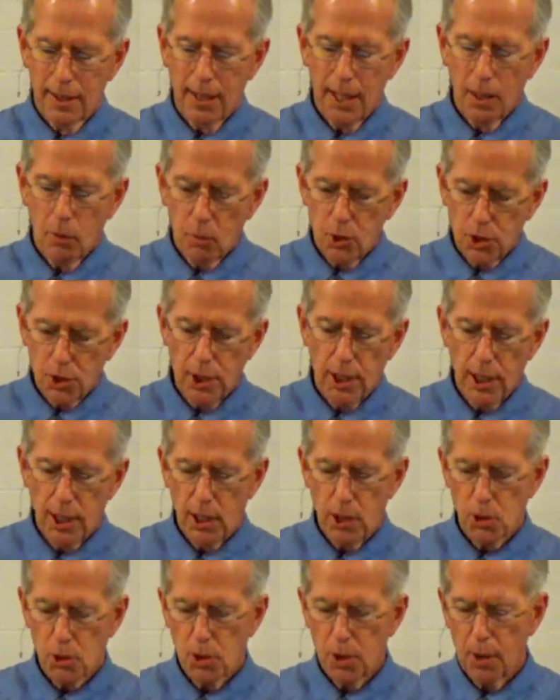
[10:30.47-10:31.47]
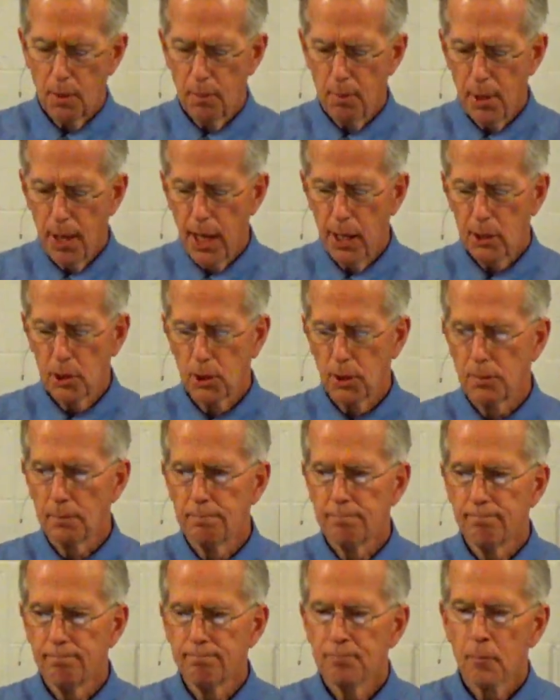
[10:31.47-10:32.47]
Again, we see his
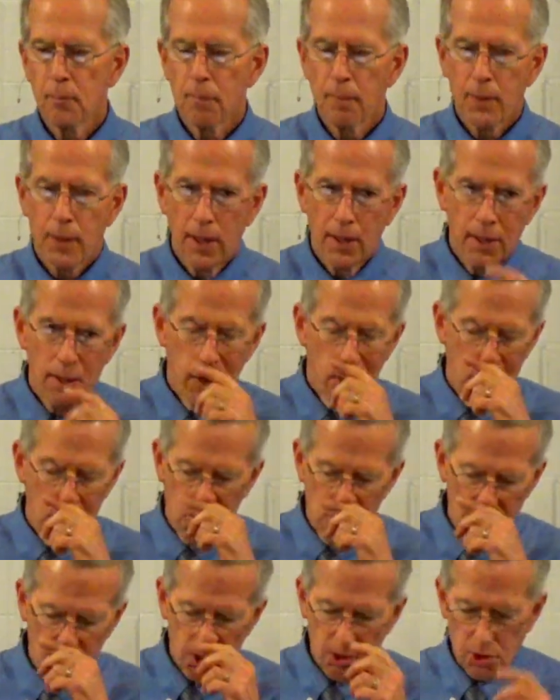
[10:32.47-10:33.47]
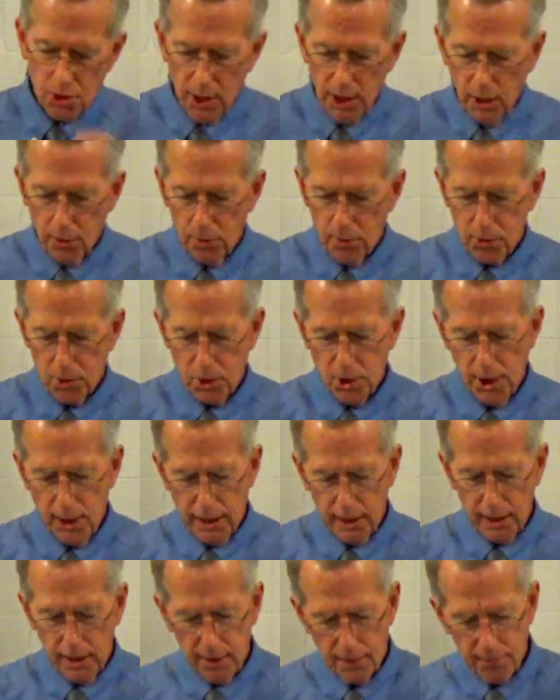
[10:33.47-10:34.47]
compassion. Jesus healed the
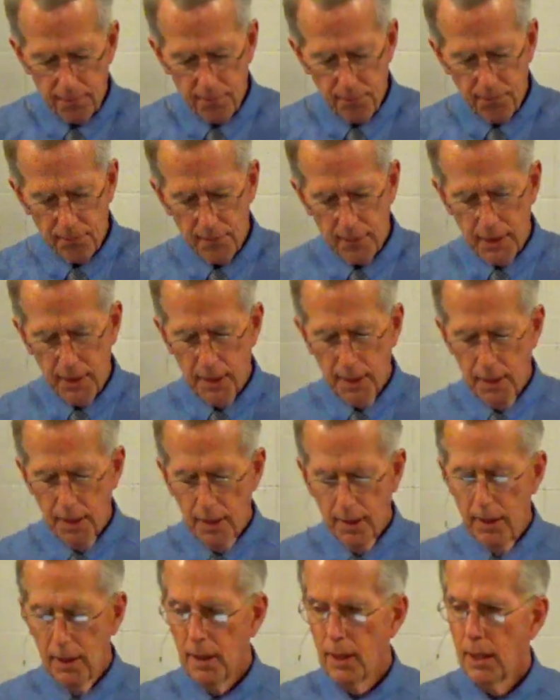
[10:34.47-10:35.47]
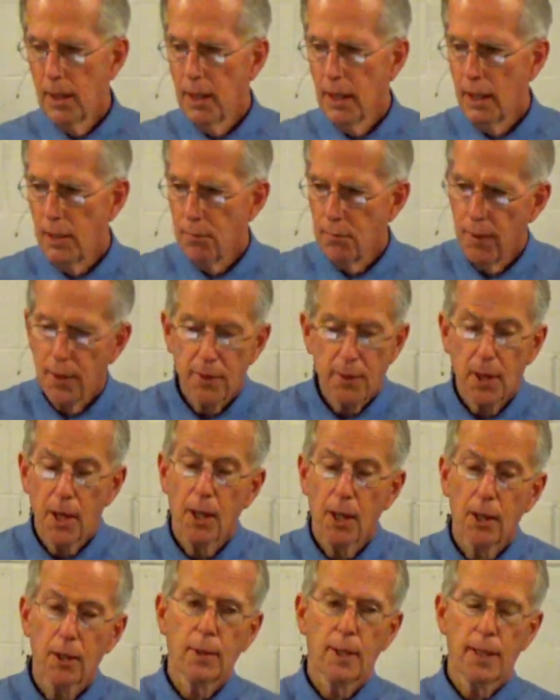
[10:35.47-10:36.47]
sick, he
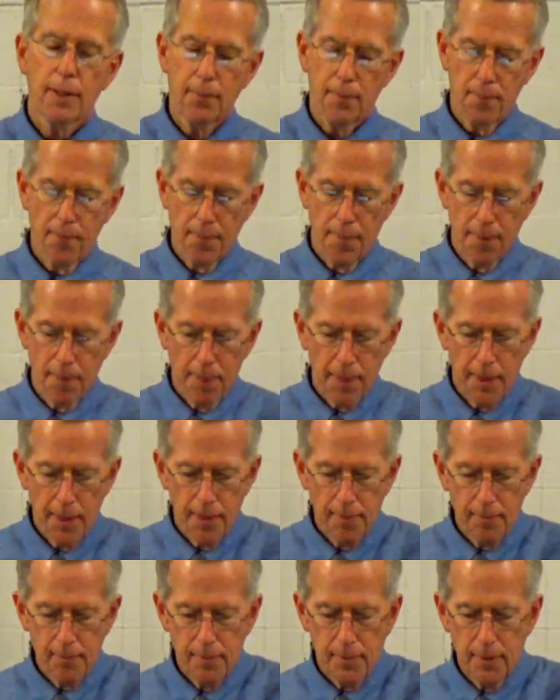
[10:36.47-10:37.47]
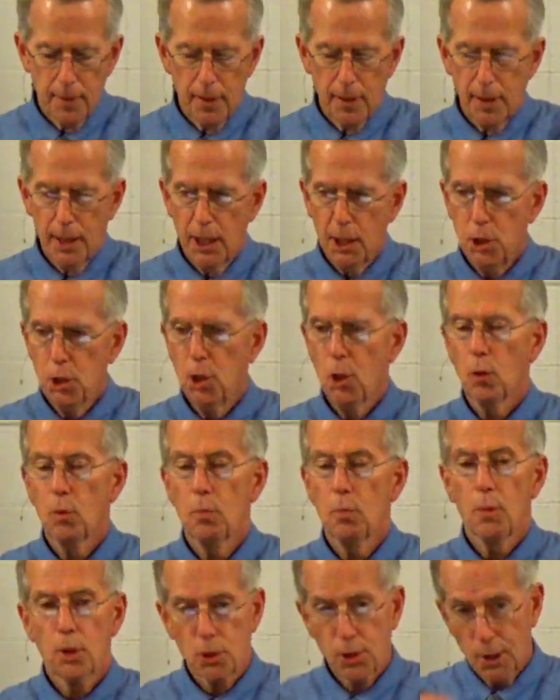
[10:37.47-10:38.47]
fed the hungry, he
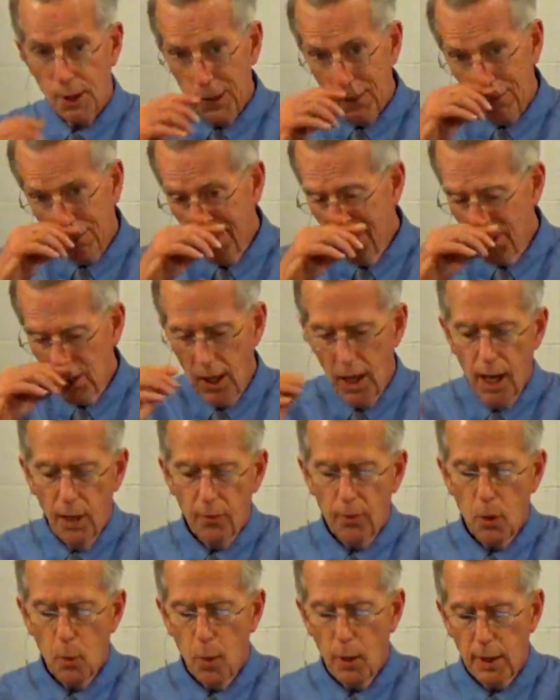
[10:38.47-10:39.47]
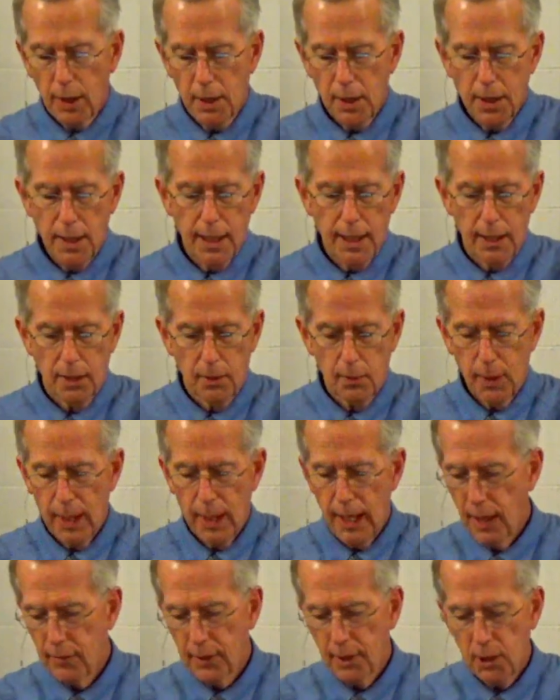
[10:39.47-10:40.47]
showed mercy to everyone in need.
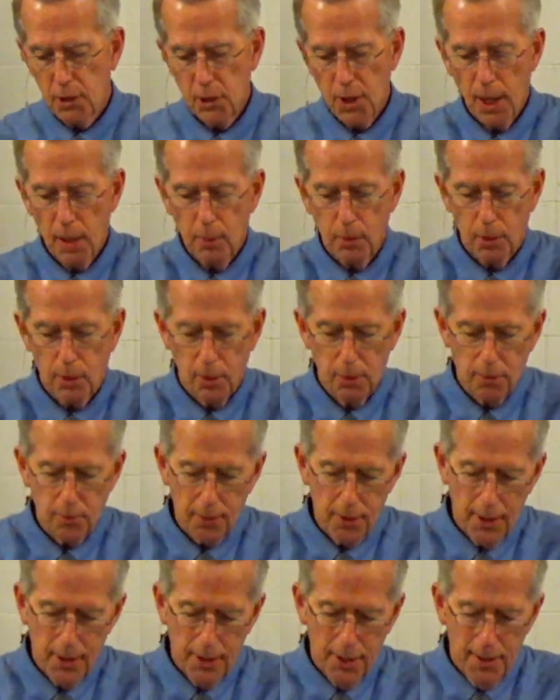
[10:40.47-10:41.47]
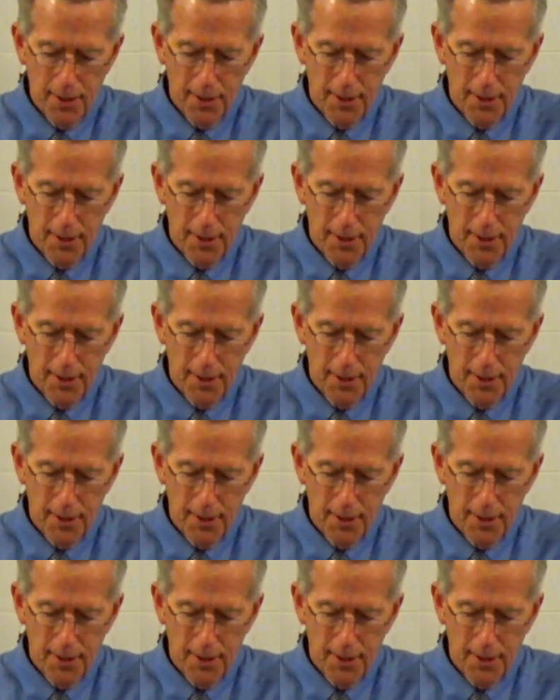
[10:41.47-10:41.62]
We have an example of